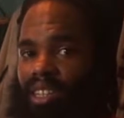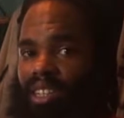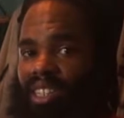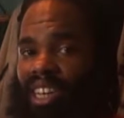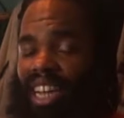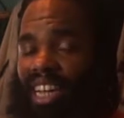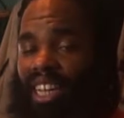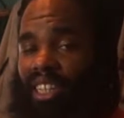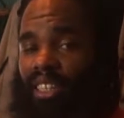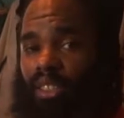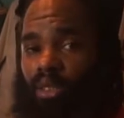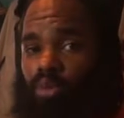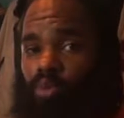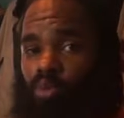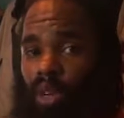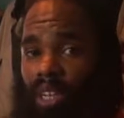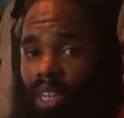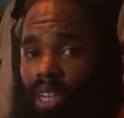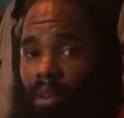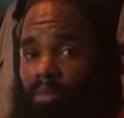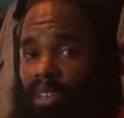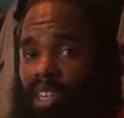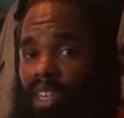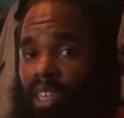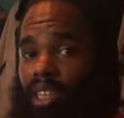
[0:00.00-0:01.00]
that's when
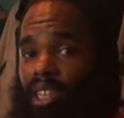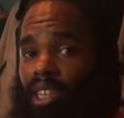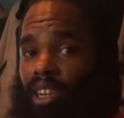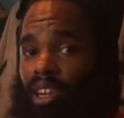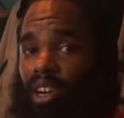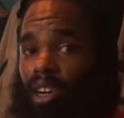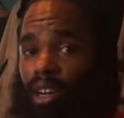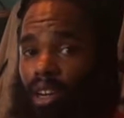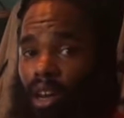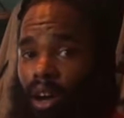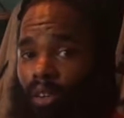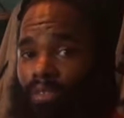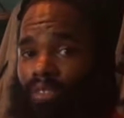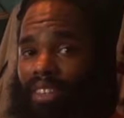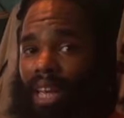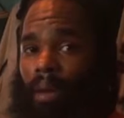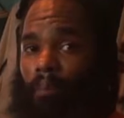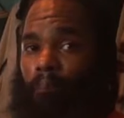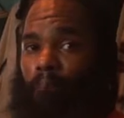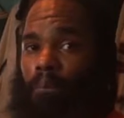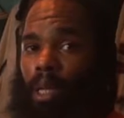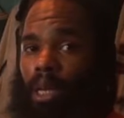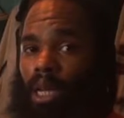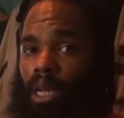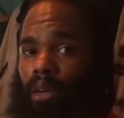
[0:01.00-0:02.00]
I'm going to cut off
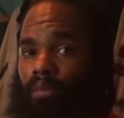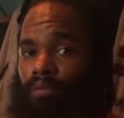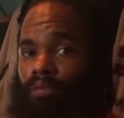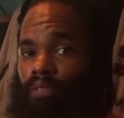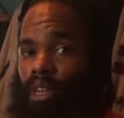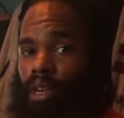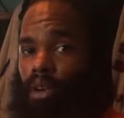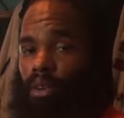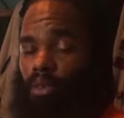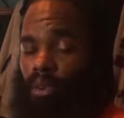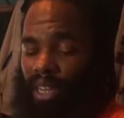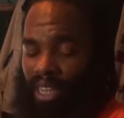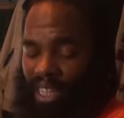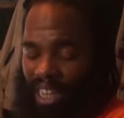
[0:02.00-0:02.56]
that blood flow,